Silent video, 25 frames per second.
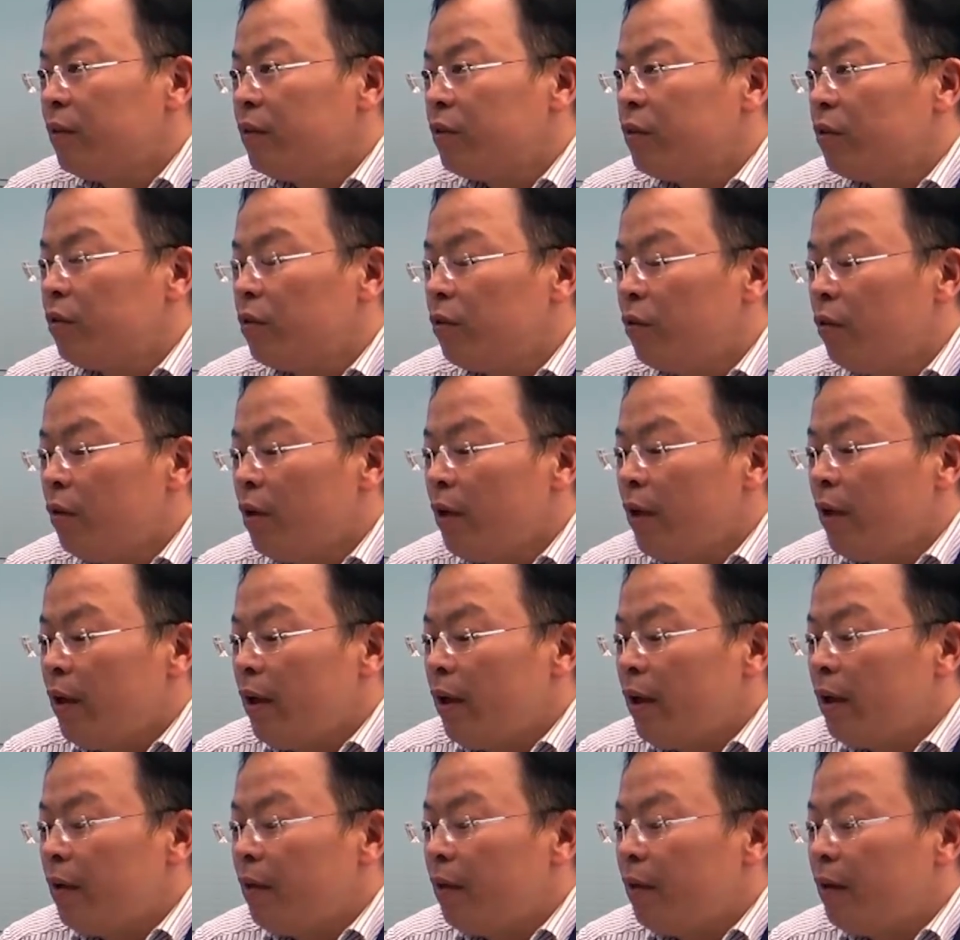So
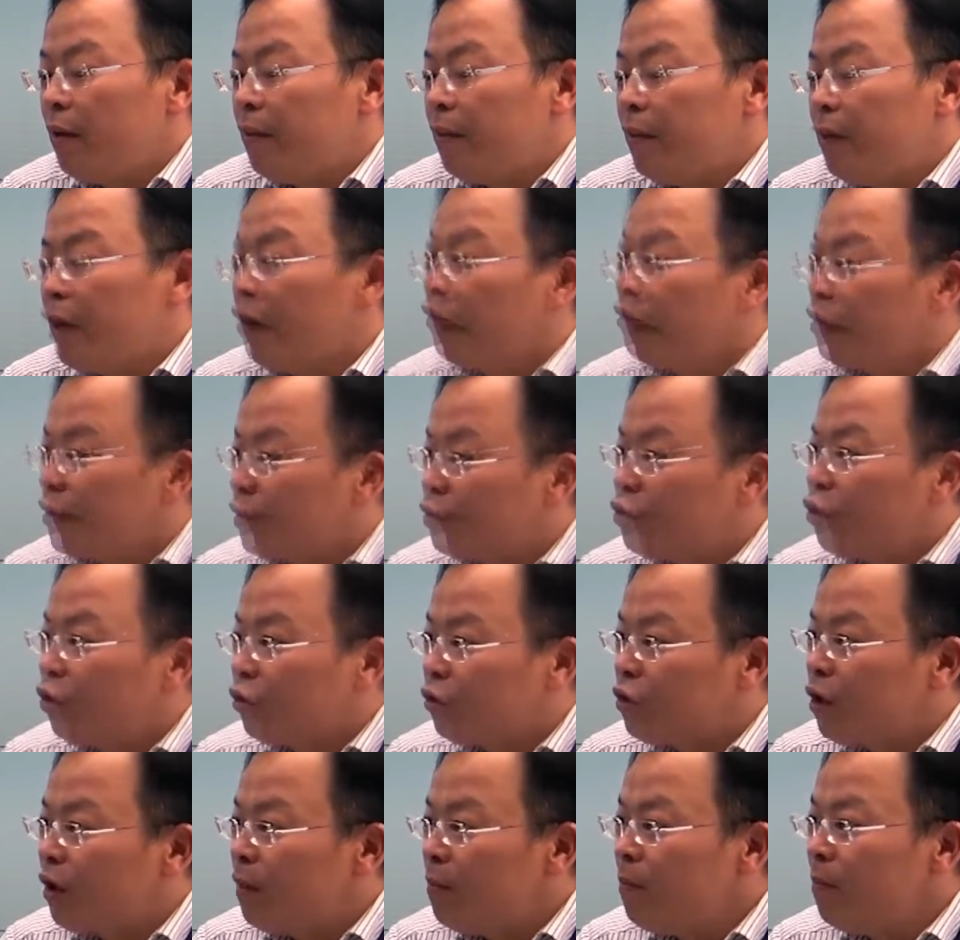it will not the
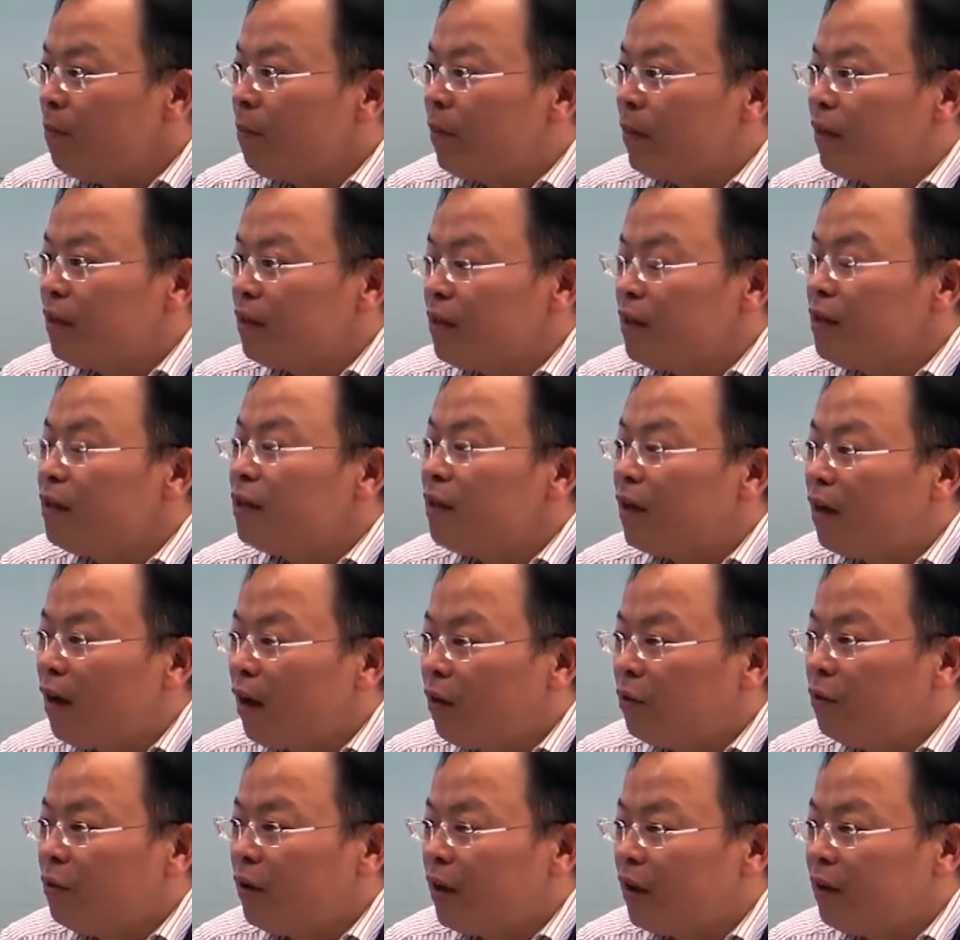short term, but in the
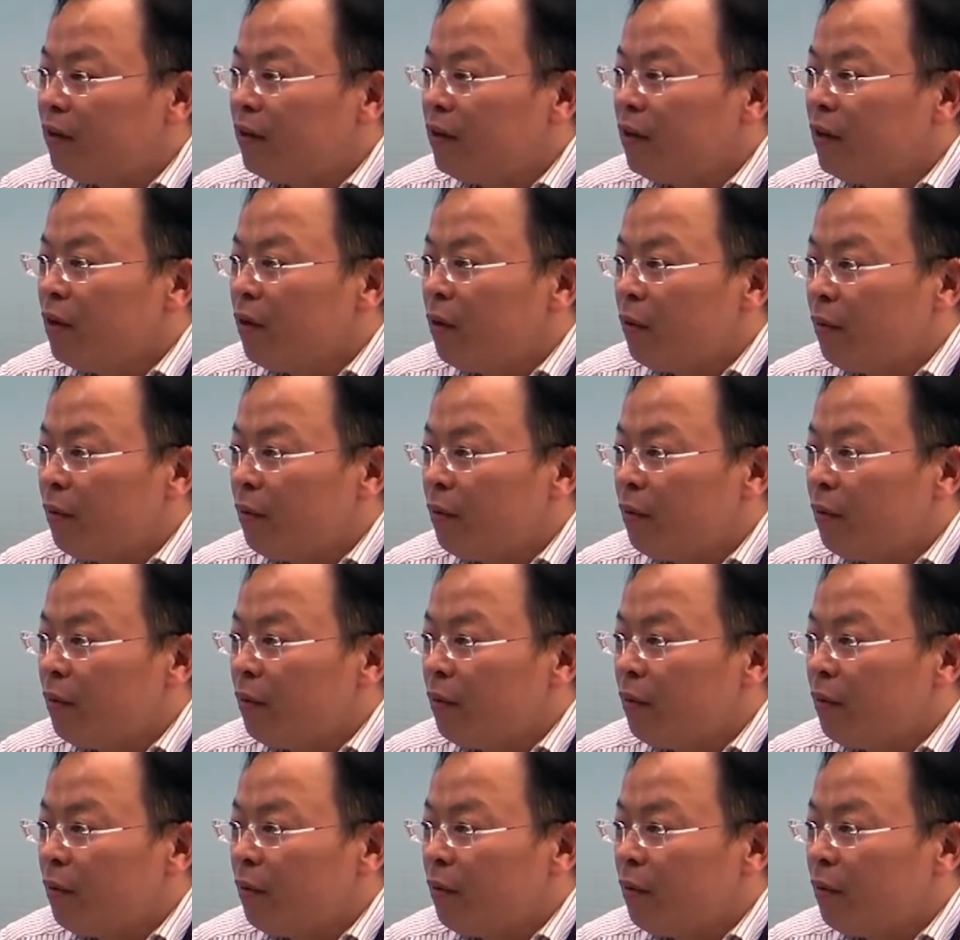long run,